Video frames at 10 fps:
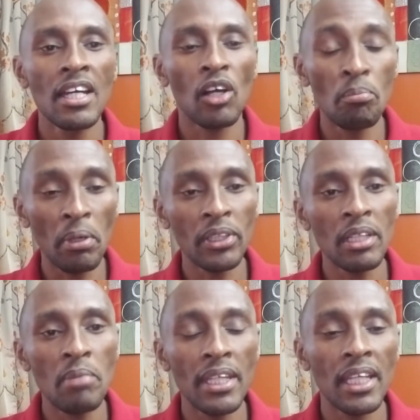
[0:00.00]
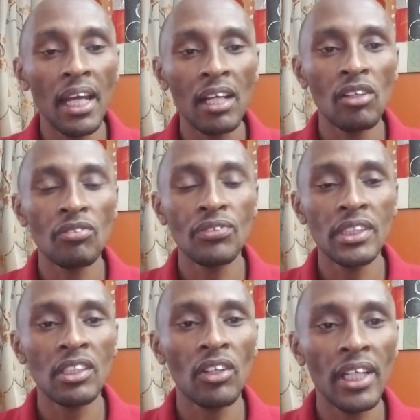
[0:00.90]
compounded by the lack of
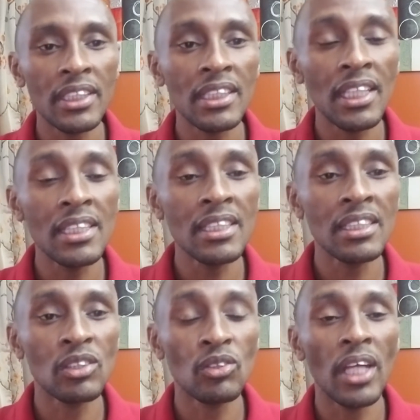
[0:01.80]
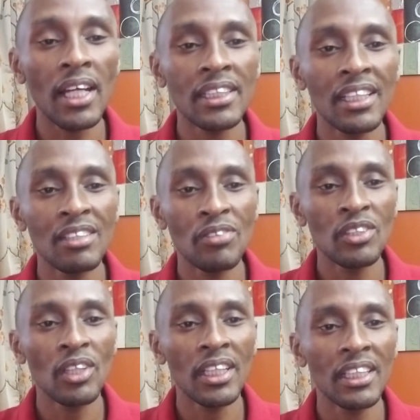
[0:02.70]
physical exercises. It could actually
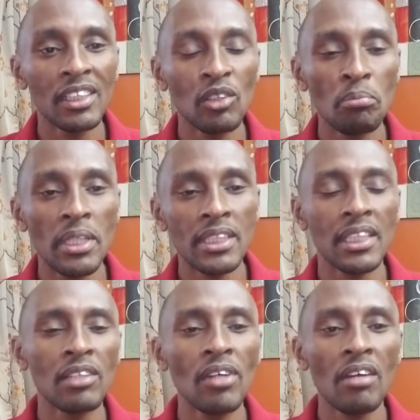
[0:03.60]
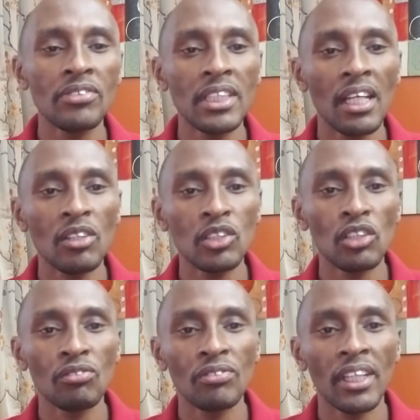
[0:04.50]
eventually lead to obesity. And we have seen a lot
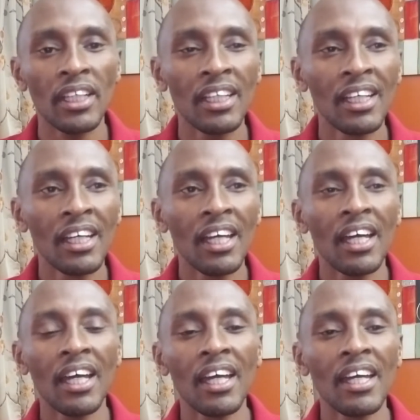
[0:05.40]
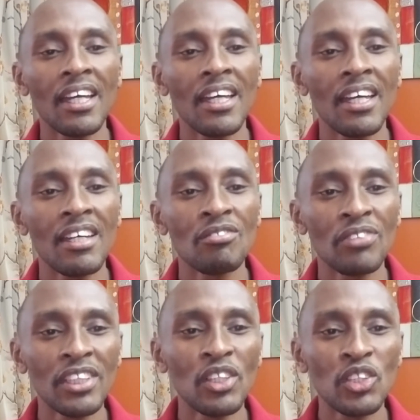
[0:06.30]
of
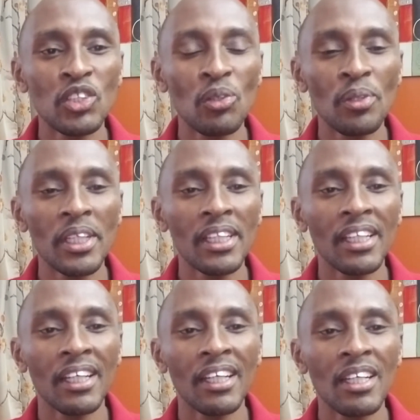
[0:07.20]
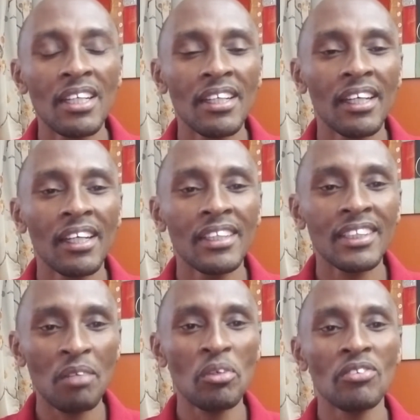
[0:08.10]
videos showing
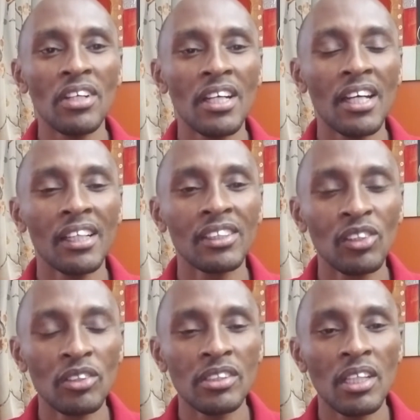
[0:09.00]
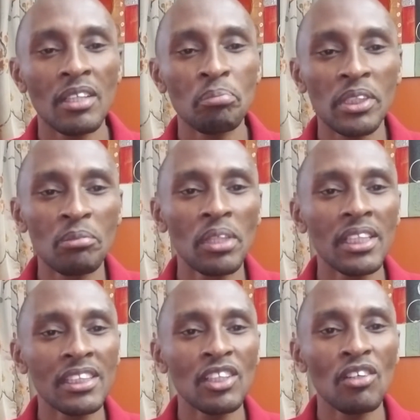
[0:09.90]
some of,
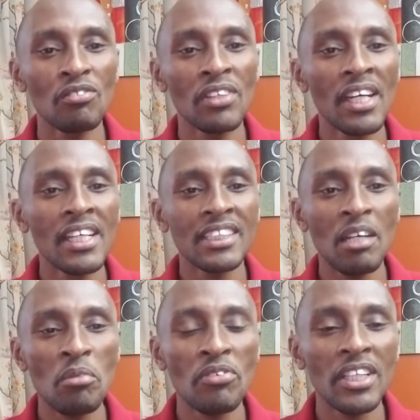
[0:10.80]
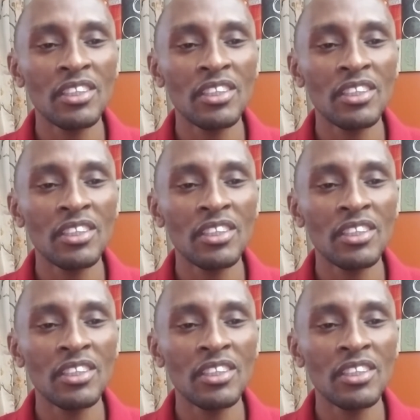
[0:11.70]
possibility of some of us